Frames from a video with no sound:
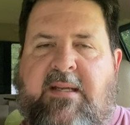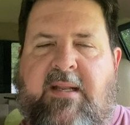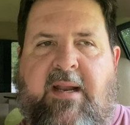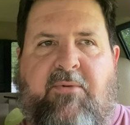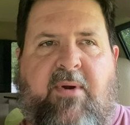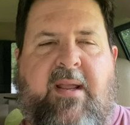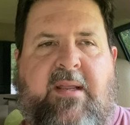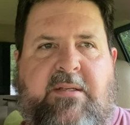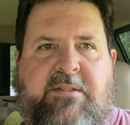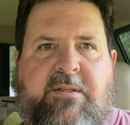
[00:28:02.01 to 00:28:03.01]
in a
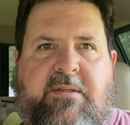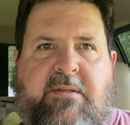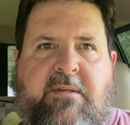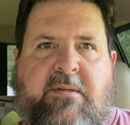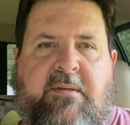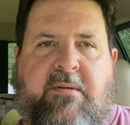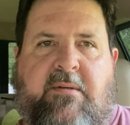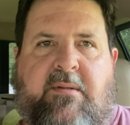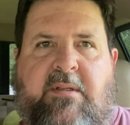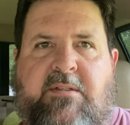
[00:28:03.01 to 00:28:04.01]
range.
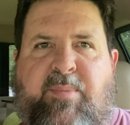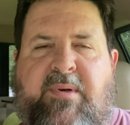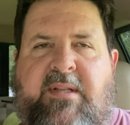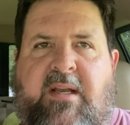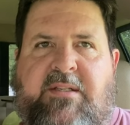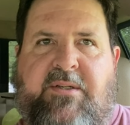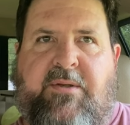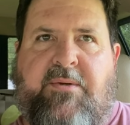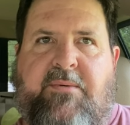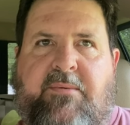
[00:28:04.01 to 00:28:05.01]
This will protect
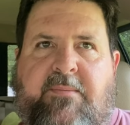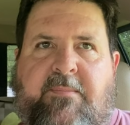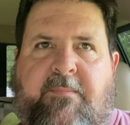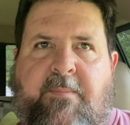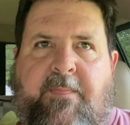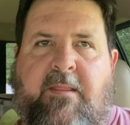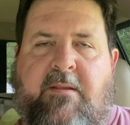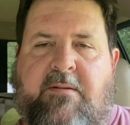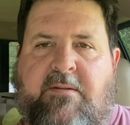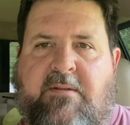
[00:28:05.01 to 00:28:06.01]
you
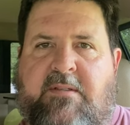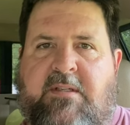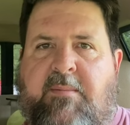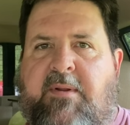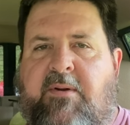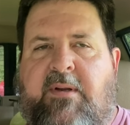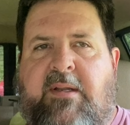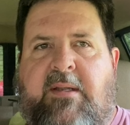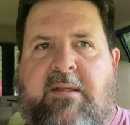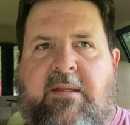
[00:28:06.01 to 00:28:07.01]
to some
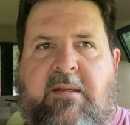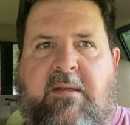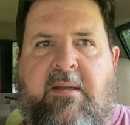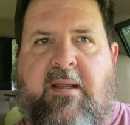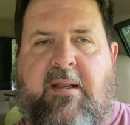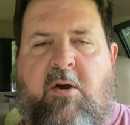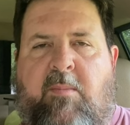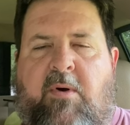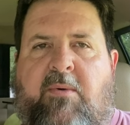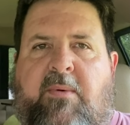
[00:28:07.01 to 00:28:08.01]
degree and the
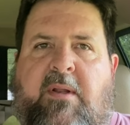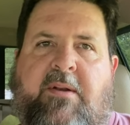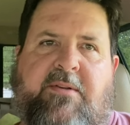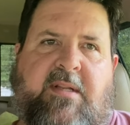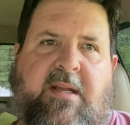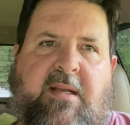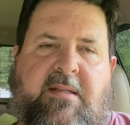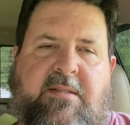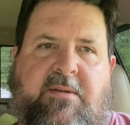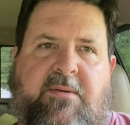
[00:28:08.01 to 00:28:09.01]
homeowner will
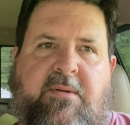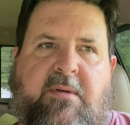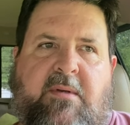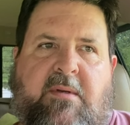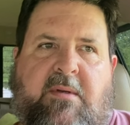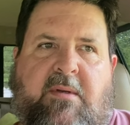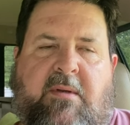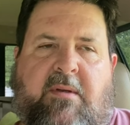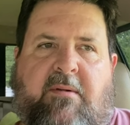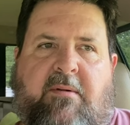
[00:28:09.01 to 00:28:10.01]
understand. So
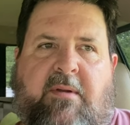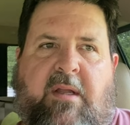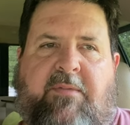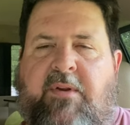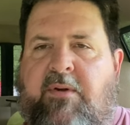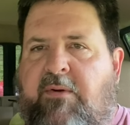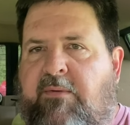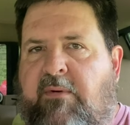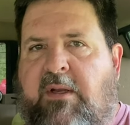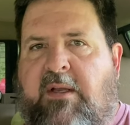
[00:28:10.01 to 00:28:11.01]
if
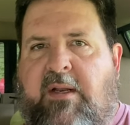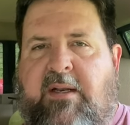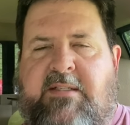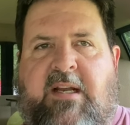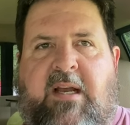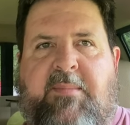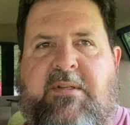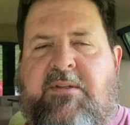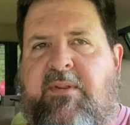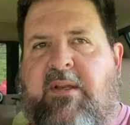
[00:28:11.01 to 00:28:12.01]
you're looking at a job
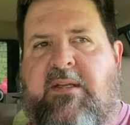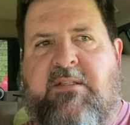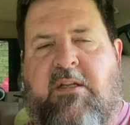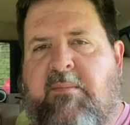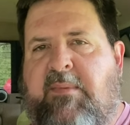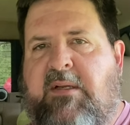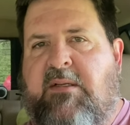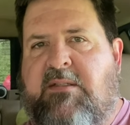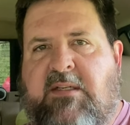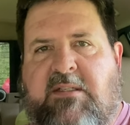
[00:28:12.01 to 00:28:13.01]
that you think is gonna be a
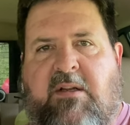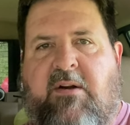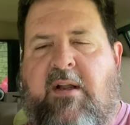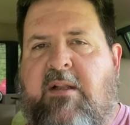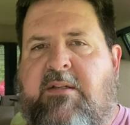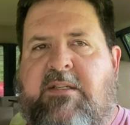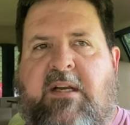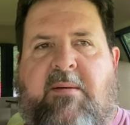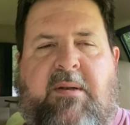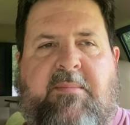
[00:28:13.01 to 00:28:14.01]
$600
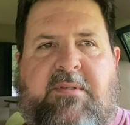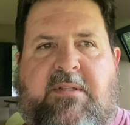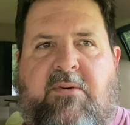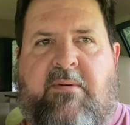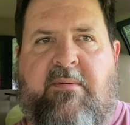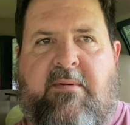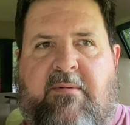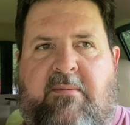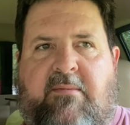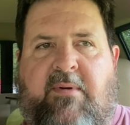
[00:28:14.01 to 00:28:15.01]
job, and I'm just throwing
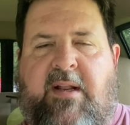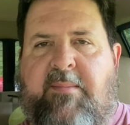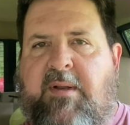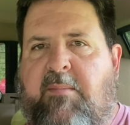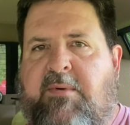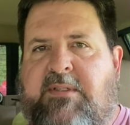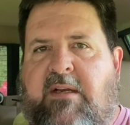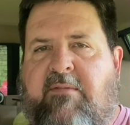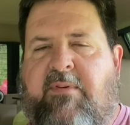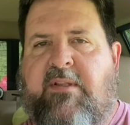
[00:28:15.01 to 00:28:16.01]
random numbers
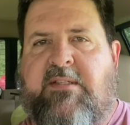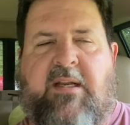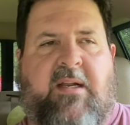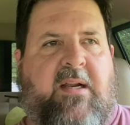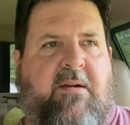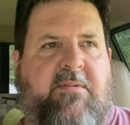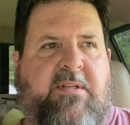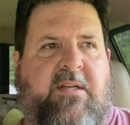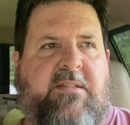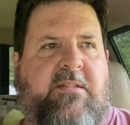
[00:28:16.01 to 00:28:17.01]
out for the sake of
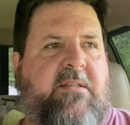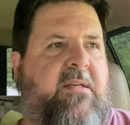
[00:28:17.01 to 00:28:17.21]
conversation,